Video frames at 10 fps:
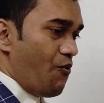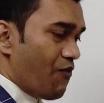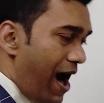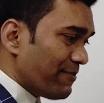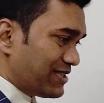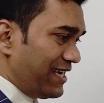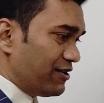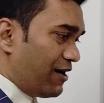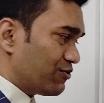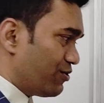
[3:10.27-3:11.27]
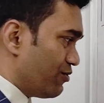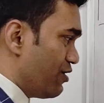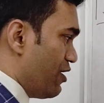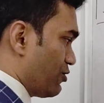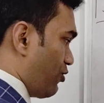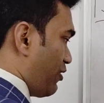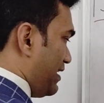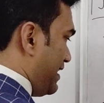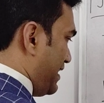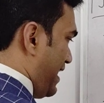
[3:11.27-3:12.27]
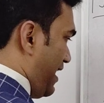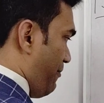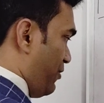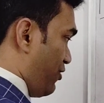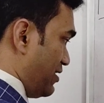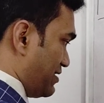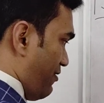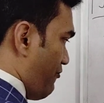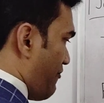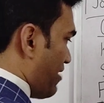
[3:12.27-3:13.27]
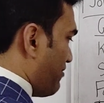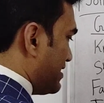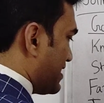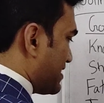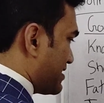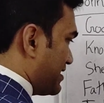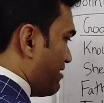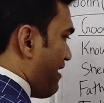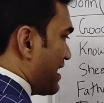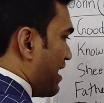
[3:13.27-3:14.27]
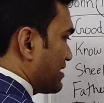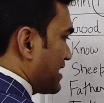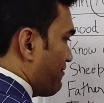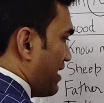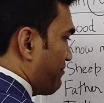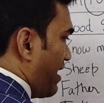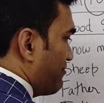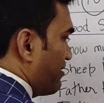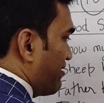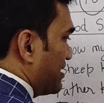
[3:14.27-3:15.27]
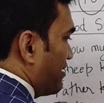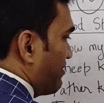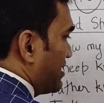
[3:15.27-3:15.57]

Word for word: Why I'm saying here to you, not only because when we just divide ourselves, like we have different